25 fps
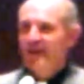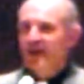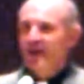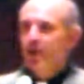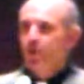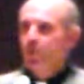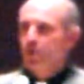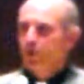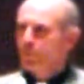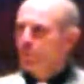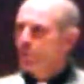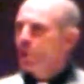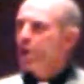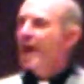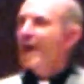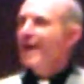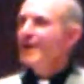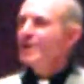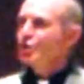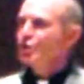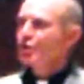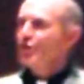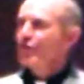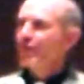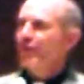Uh, we're more
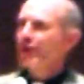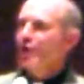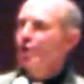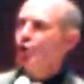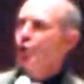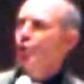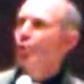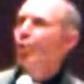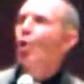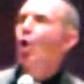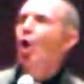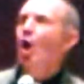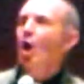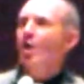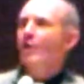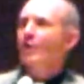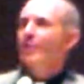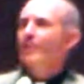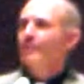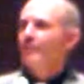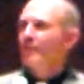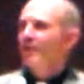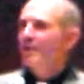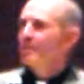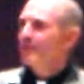ancient than you
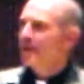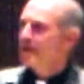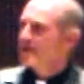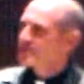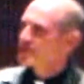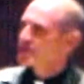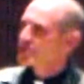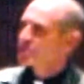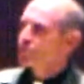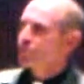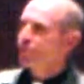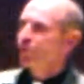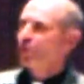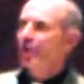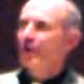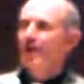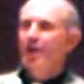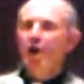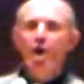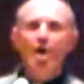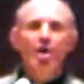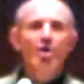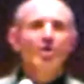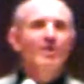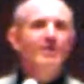are. The apostles were
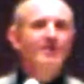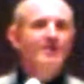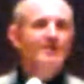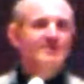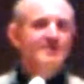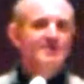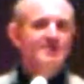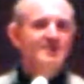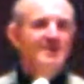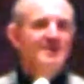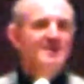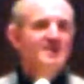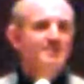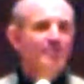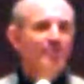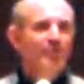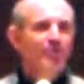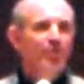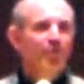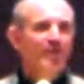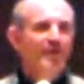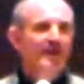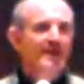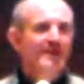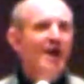in our sees
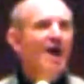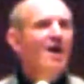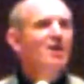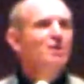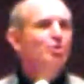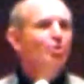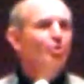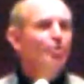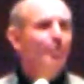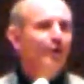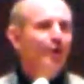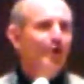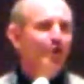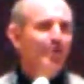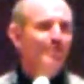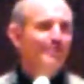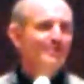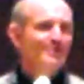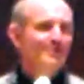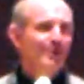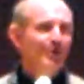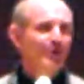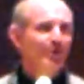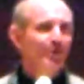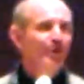before they got to Rome.
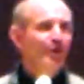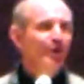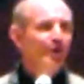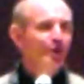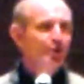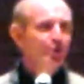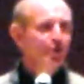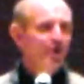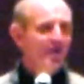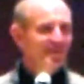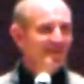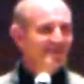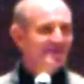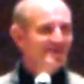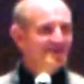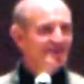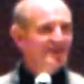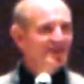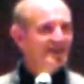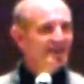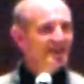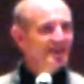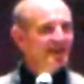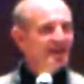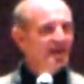So you have
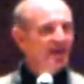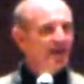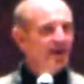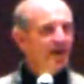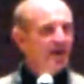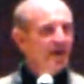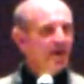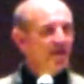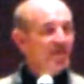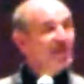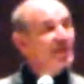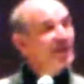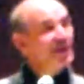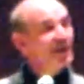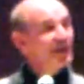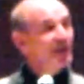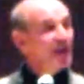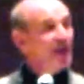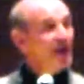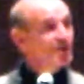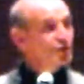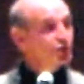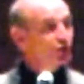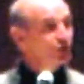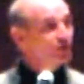this uh,
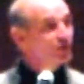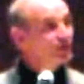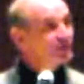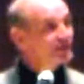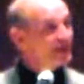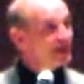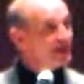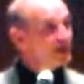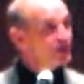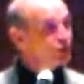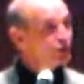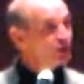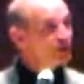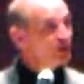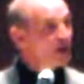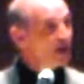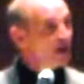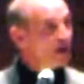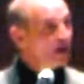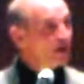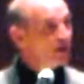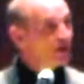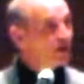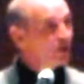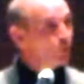theological tension
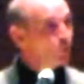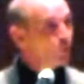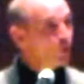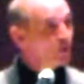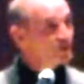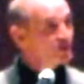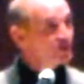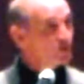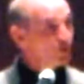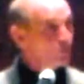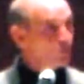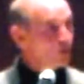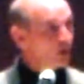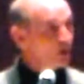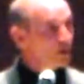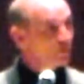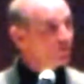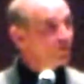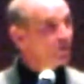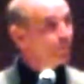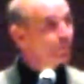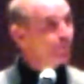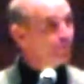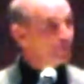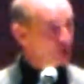on what's the
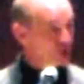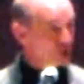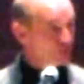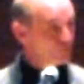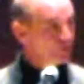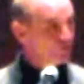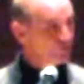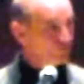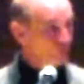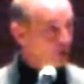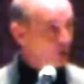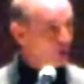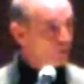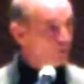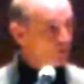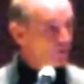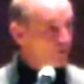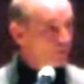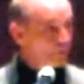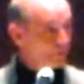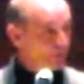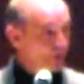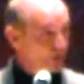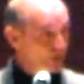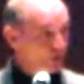role of the Bishop of Rome
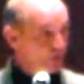or the